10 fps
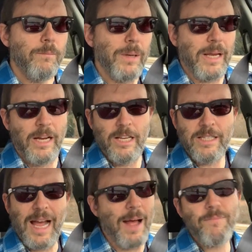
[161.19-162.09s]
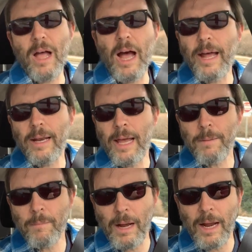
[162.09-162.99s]
because I'm not
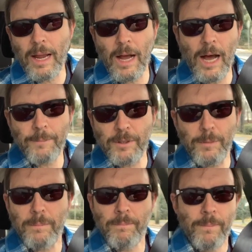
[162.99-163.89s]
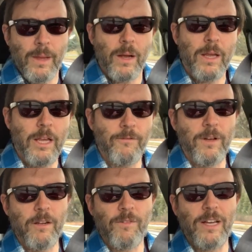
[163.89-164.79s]
at my optimum if,
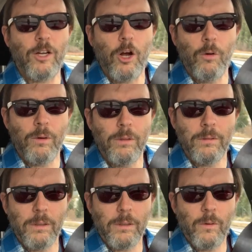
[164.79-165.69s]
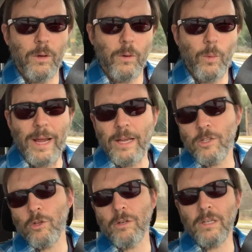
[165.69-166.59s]
if I don't weigh a
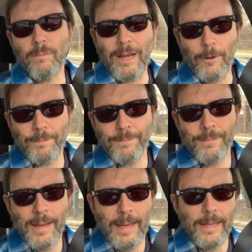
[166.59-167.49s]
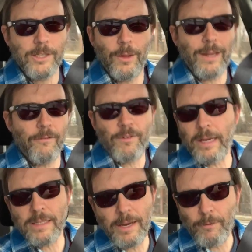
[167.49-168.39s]
certain amount. So that
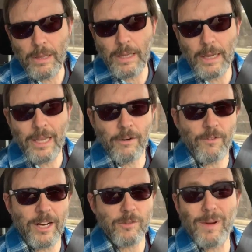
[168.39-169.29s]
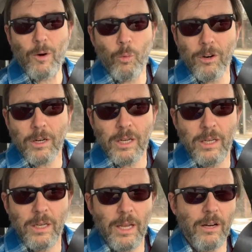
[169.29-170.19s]
affects everything. It affects my work,
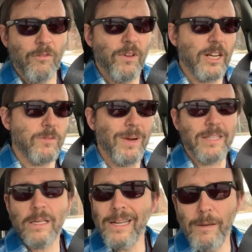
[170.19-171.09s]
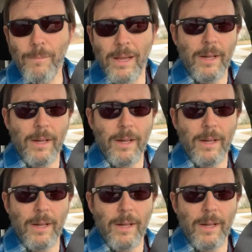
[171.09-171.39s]
it affects my sleep,